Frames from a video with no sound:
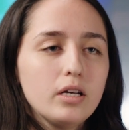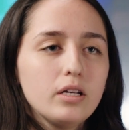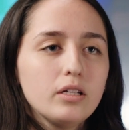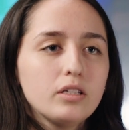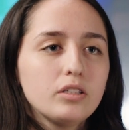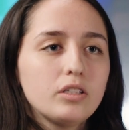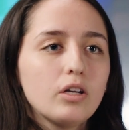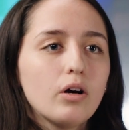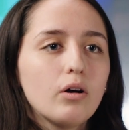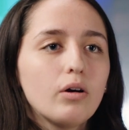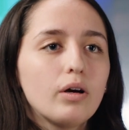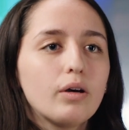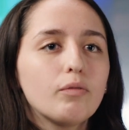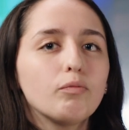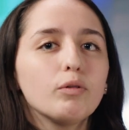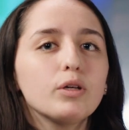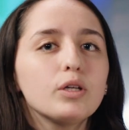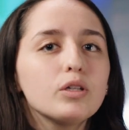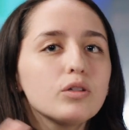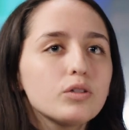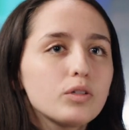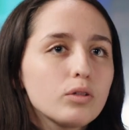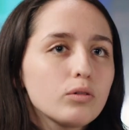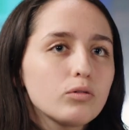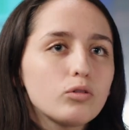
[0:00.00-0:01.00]
So if we
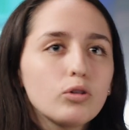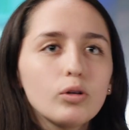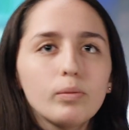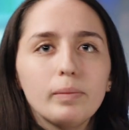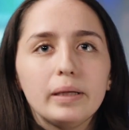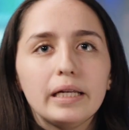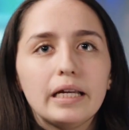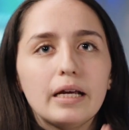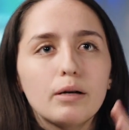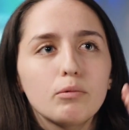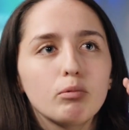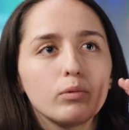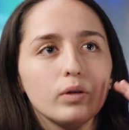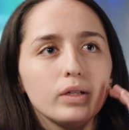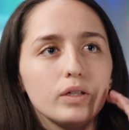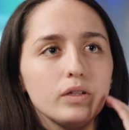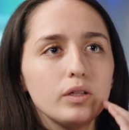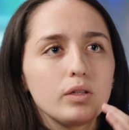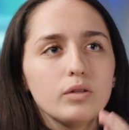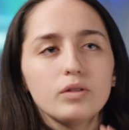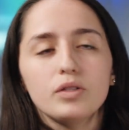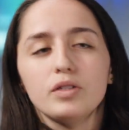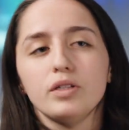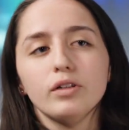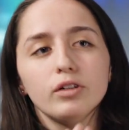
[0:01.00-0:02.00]
use social media, we
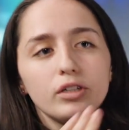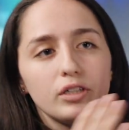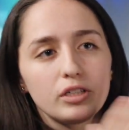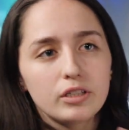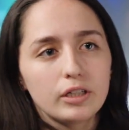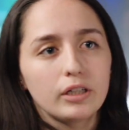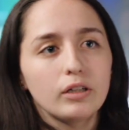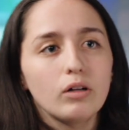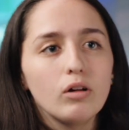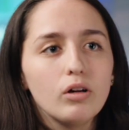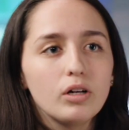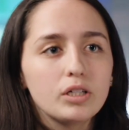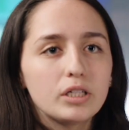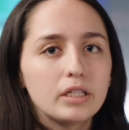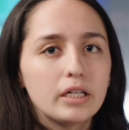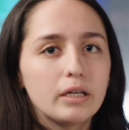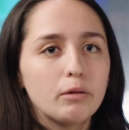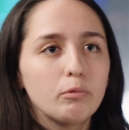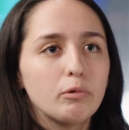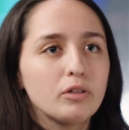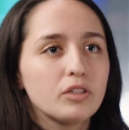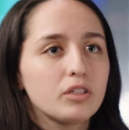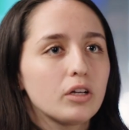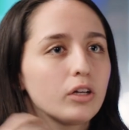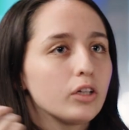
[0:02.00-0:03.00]
use certain technology,
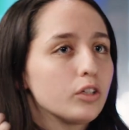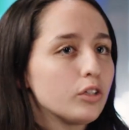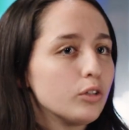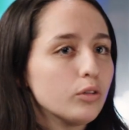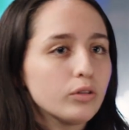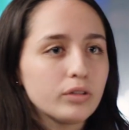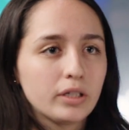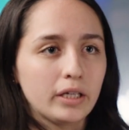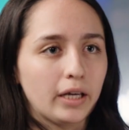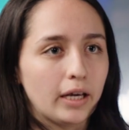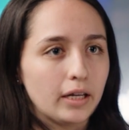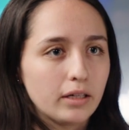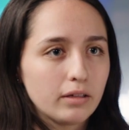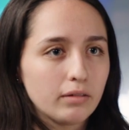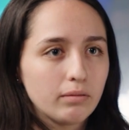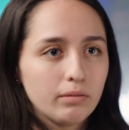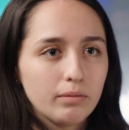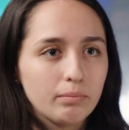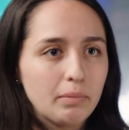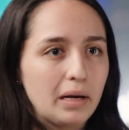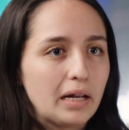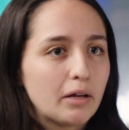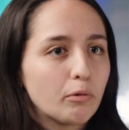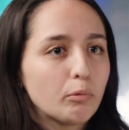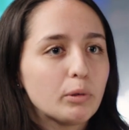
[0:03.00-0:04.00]
we start using it.
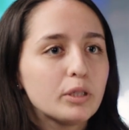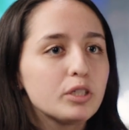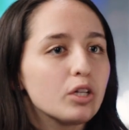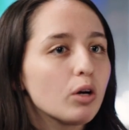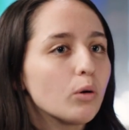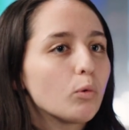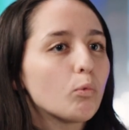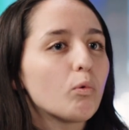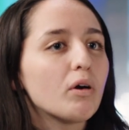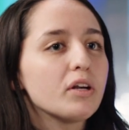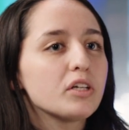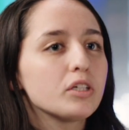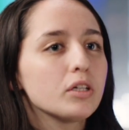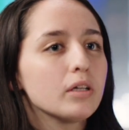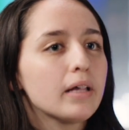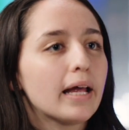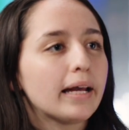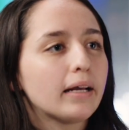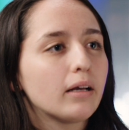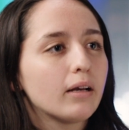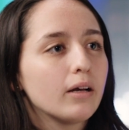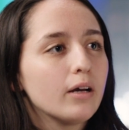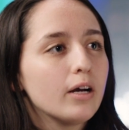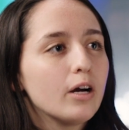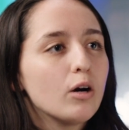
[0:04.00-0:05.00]
But we don't question
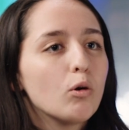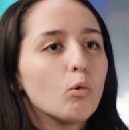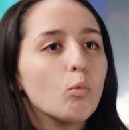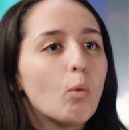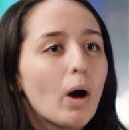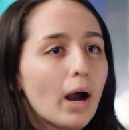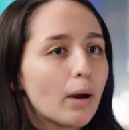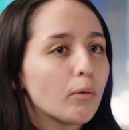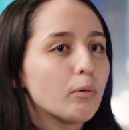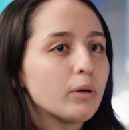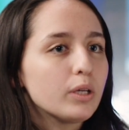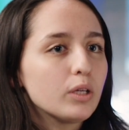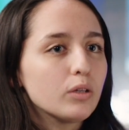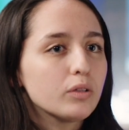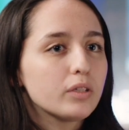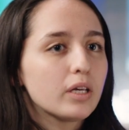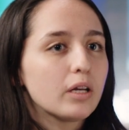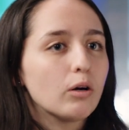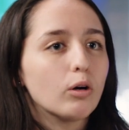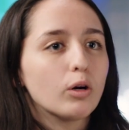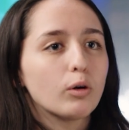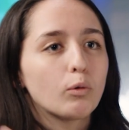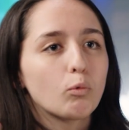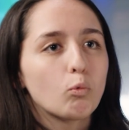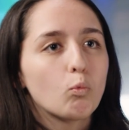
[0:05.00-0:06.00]
like why we use it
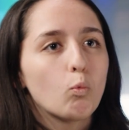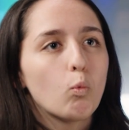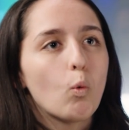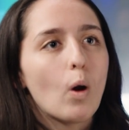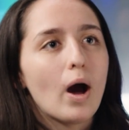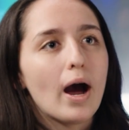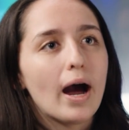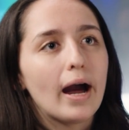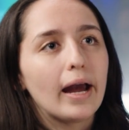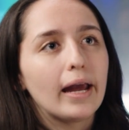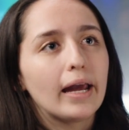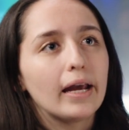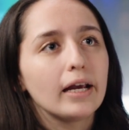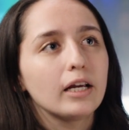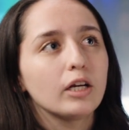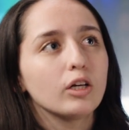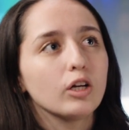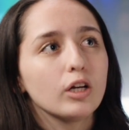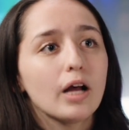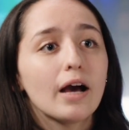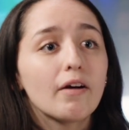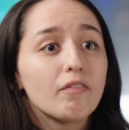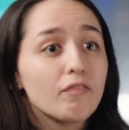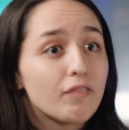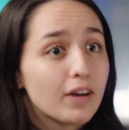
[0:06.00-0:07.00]
or why
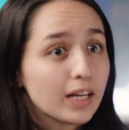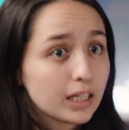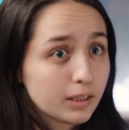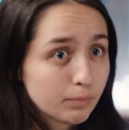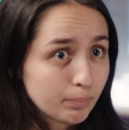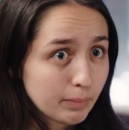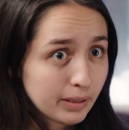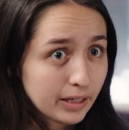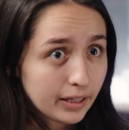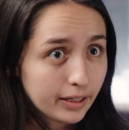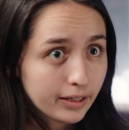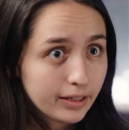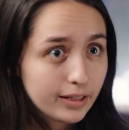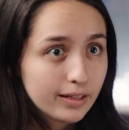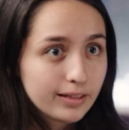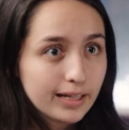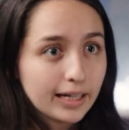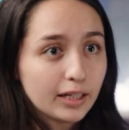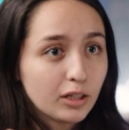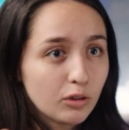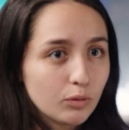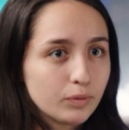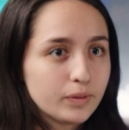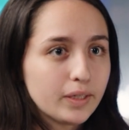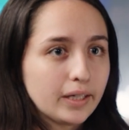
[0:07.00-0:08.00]
could it affect me,
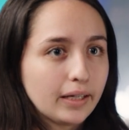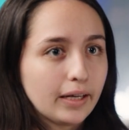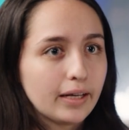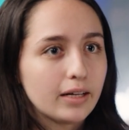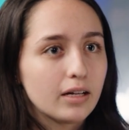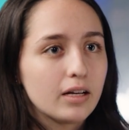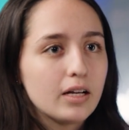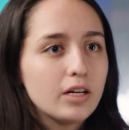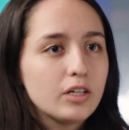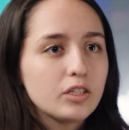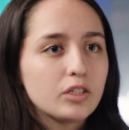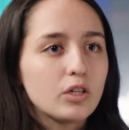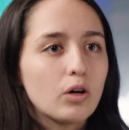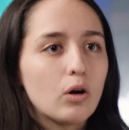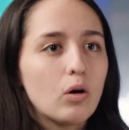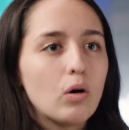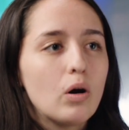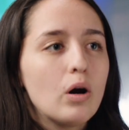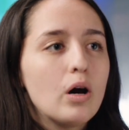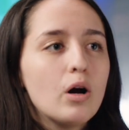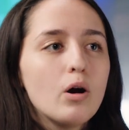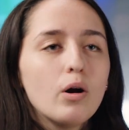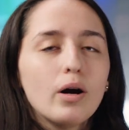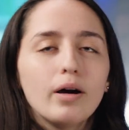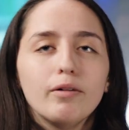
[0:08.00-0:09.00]
like using it.
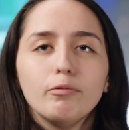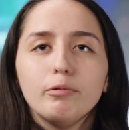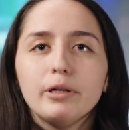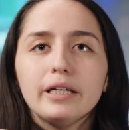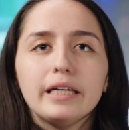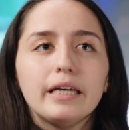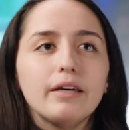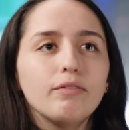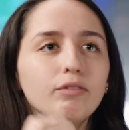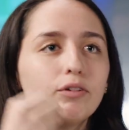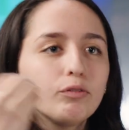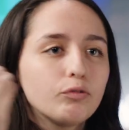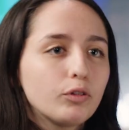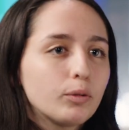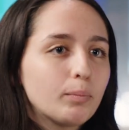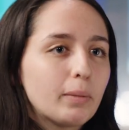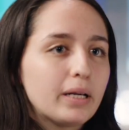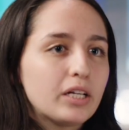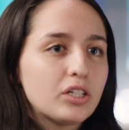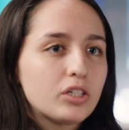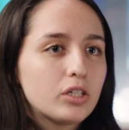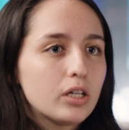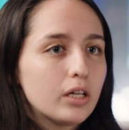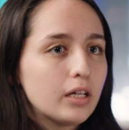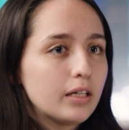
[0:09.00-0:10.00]
So we give
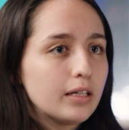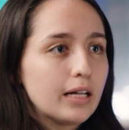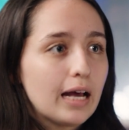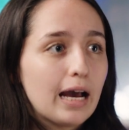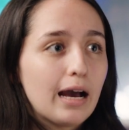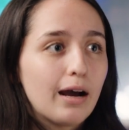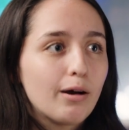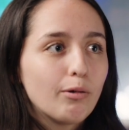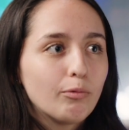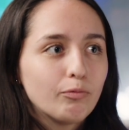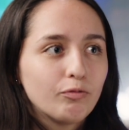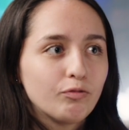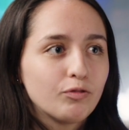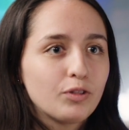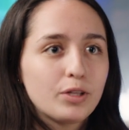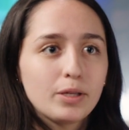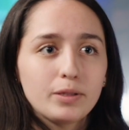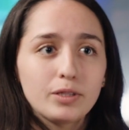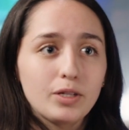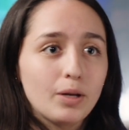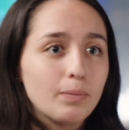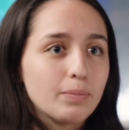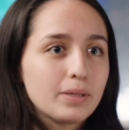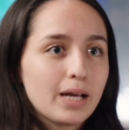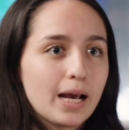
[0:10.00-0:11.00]
information that
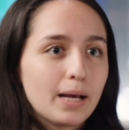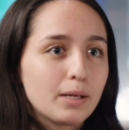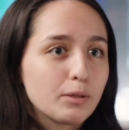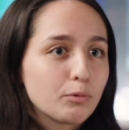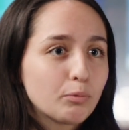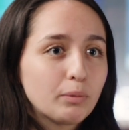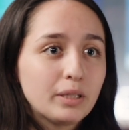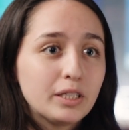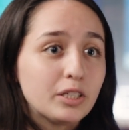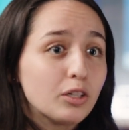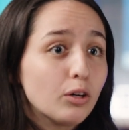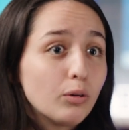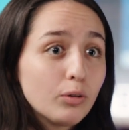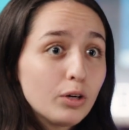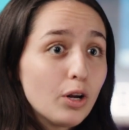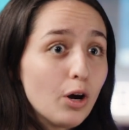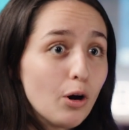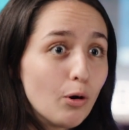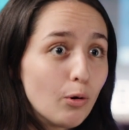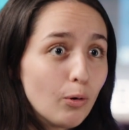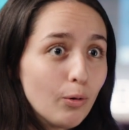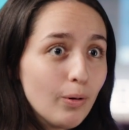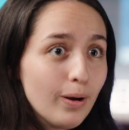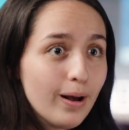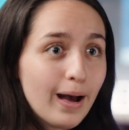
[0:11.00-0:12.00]
sometimes we don't
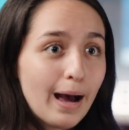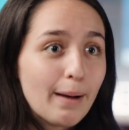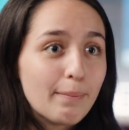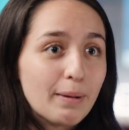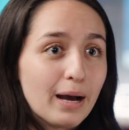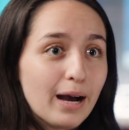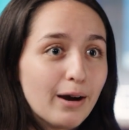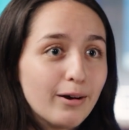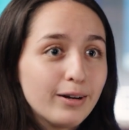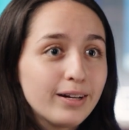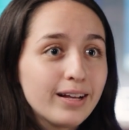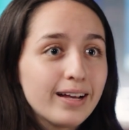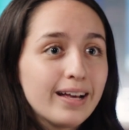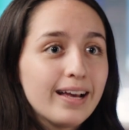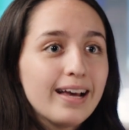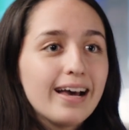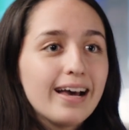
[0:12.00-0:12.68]
know about.